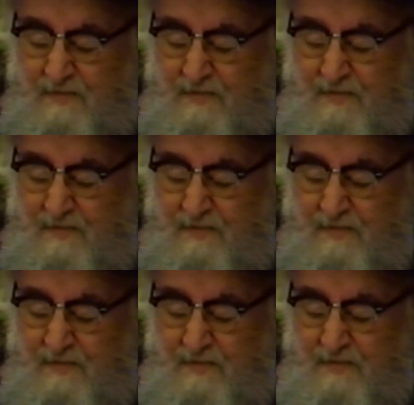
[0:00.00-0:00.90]

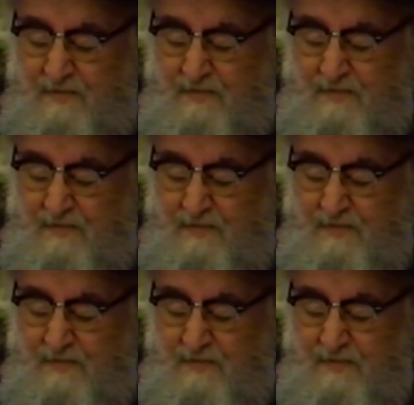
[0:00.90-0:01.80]

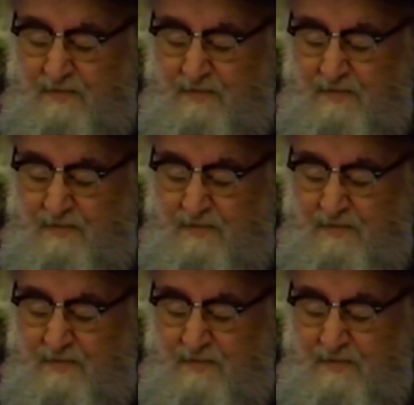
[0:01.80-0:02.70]

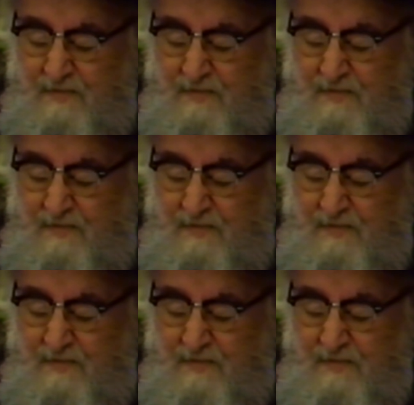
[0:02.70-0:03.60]

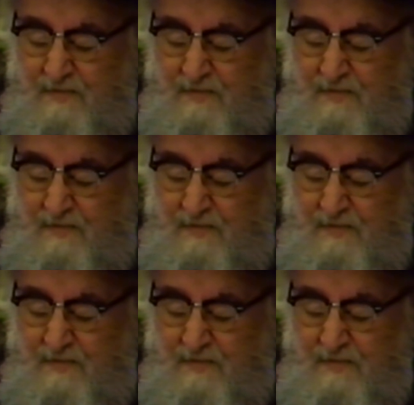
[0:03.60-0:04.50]

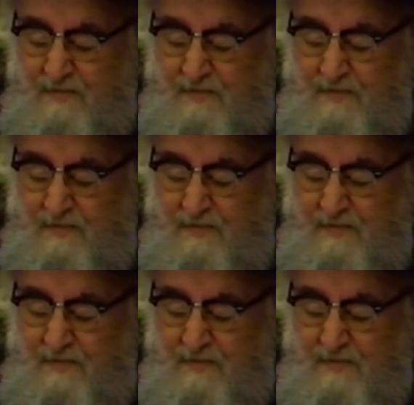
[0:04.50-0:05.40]

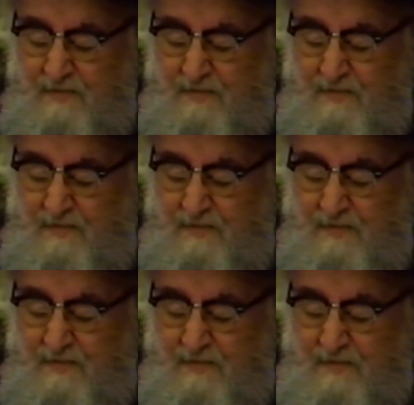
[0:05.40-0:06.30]

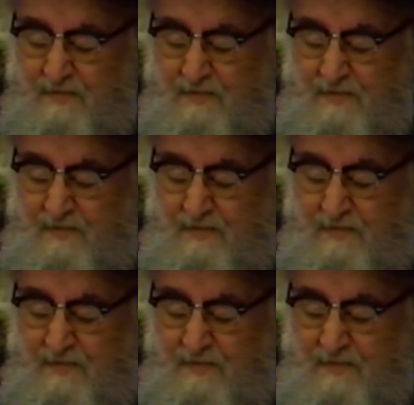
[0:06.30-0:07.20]

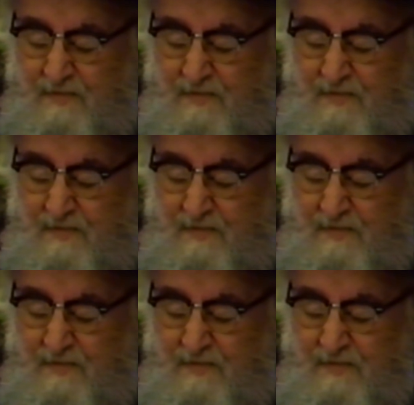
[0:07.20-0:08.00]
This is a still picture; no speech is visible.